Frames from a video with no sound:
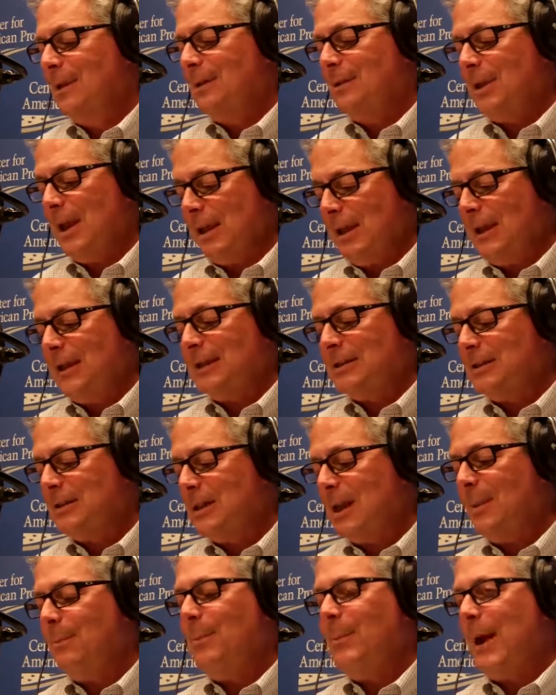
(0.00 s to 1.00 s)
Taking
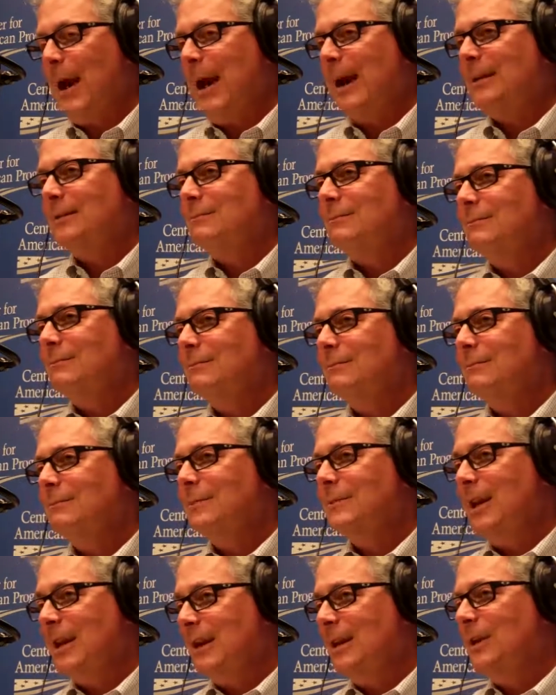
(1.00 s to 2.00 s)

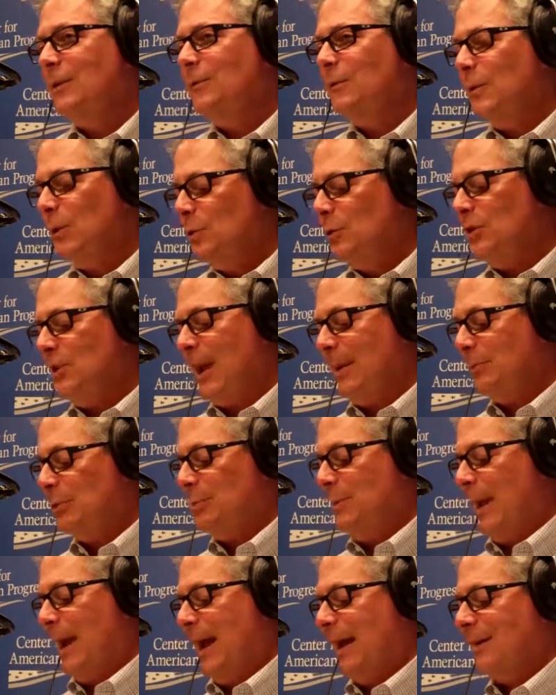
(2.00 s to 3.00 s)
a few
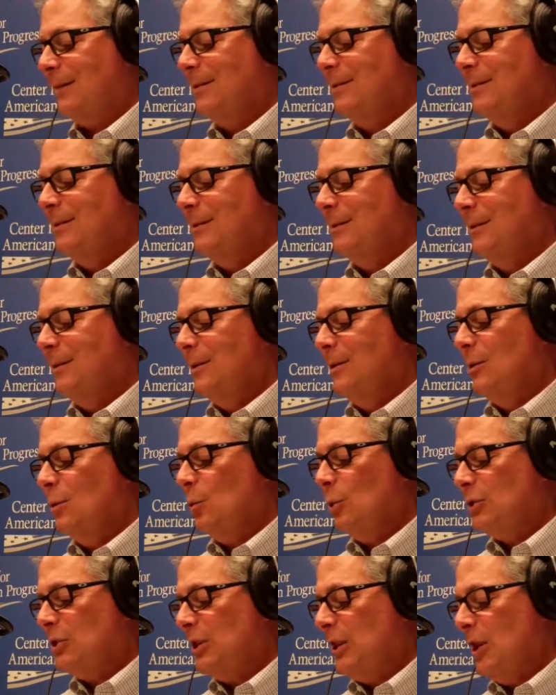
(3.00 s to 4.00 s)
steps back,
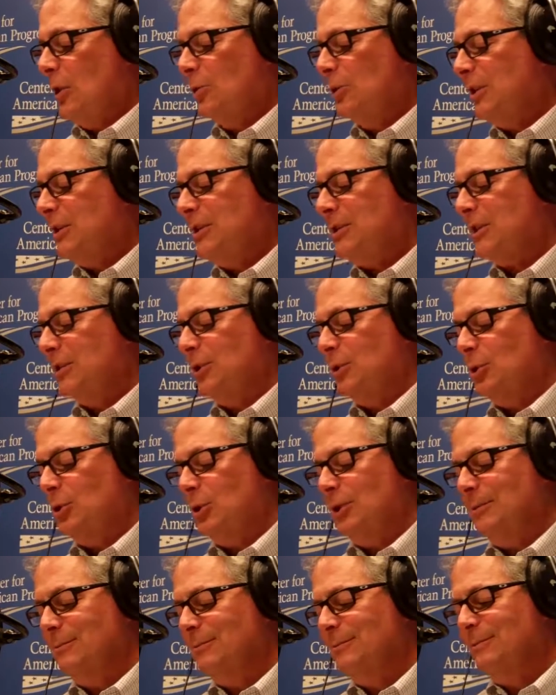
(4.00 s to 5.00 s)
was the only
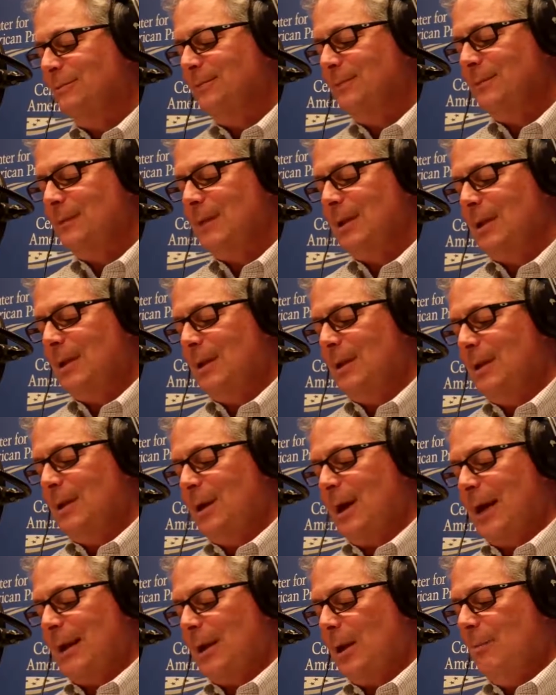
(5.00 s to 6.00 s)
solution.
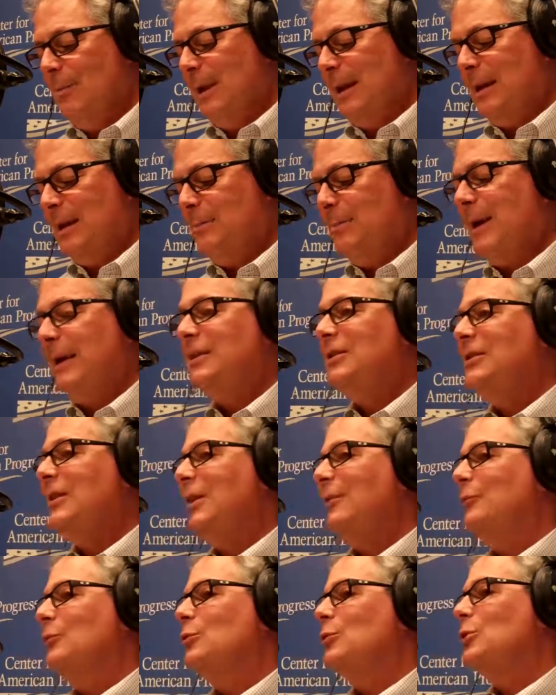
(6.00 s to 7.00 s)
I committed
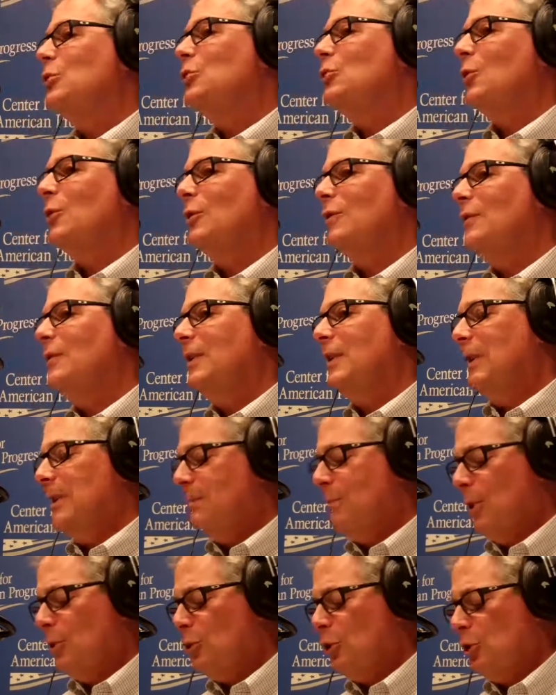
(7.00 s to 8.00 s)
myself to a sort of
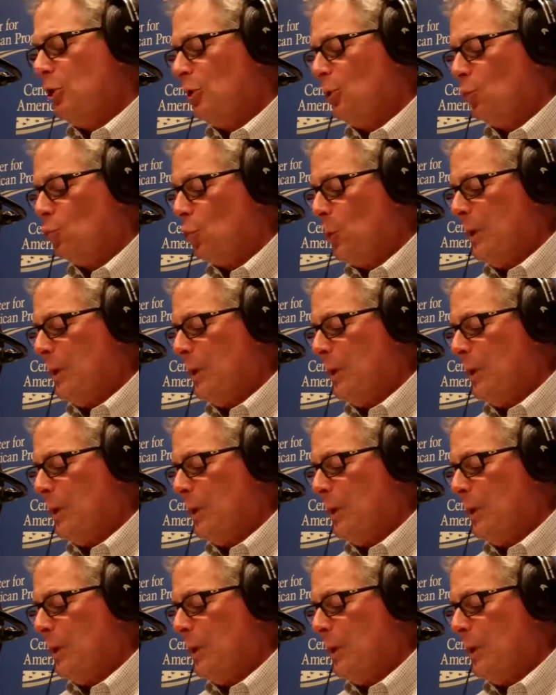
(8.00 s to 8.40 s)
emotional